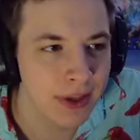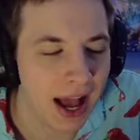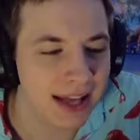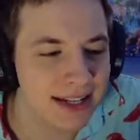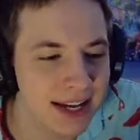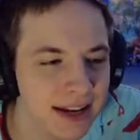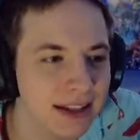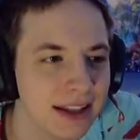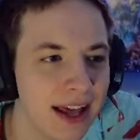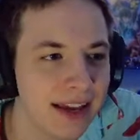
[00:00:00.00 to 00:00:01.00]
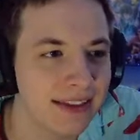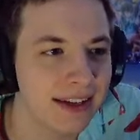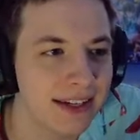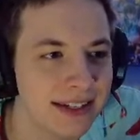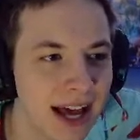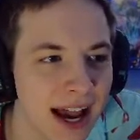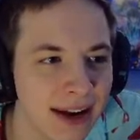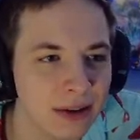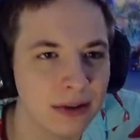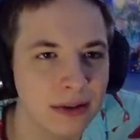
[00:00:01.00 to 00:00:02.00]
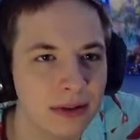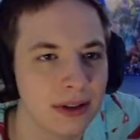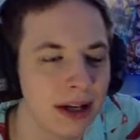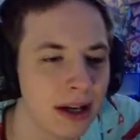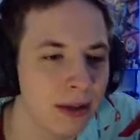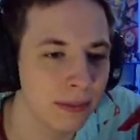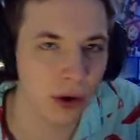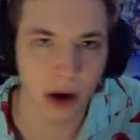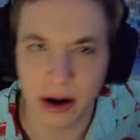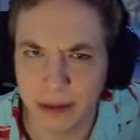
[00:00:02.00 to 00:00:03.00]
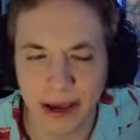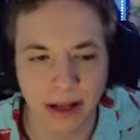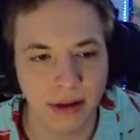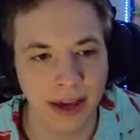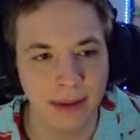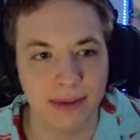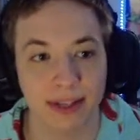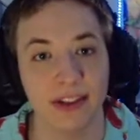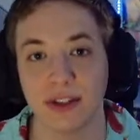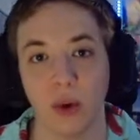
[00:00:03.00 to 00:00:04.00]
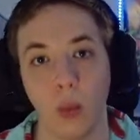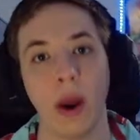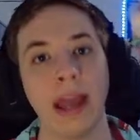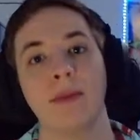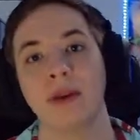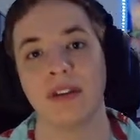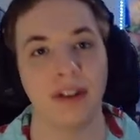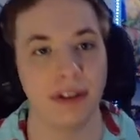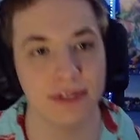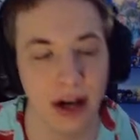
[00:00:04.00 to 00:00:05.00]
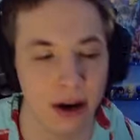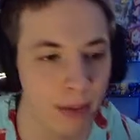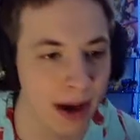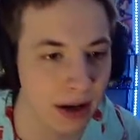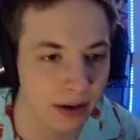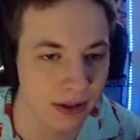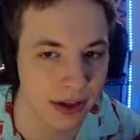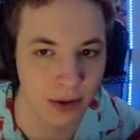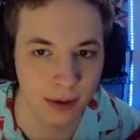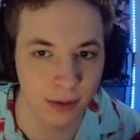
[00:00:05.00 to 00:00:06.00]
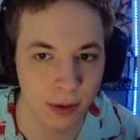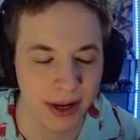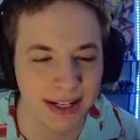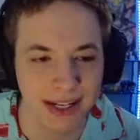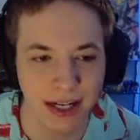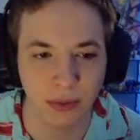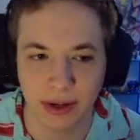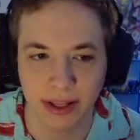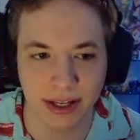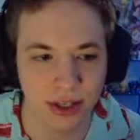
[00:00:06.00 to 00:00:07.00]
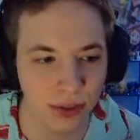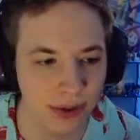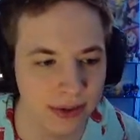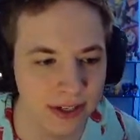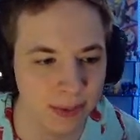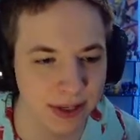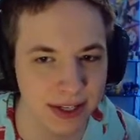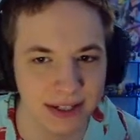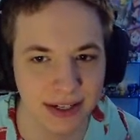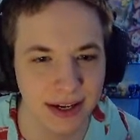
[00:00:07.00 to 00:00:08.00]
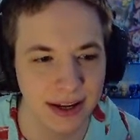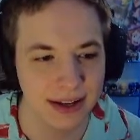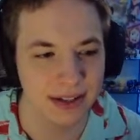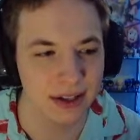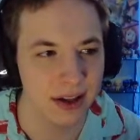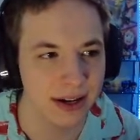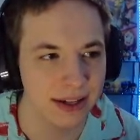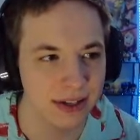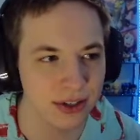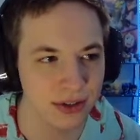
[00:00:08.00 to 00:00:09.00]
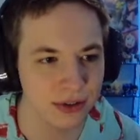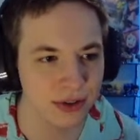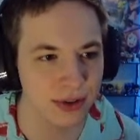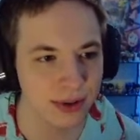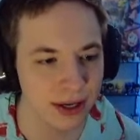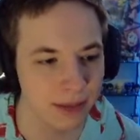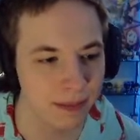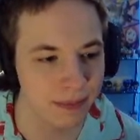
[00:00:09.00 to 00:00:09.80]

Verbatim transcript: I tend to like these idle um, or auto battler games. Like this is a way more involved auto battler than normal, but I tend to really enjoy these because it's a lot easier to um,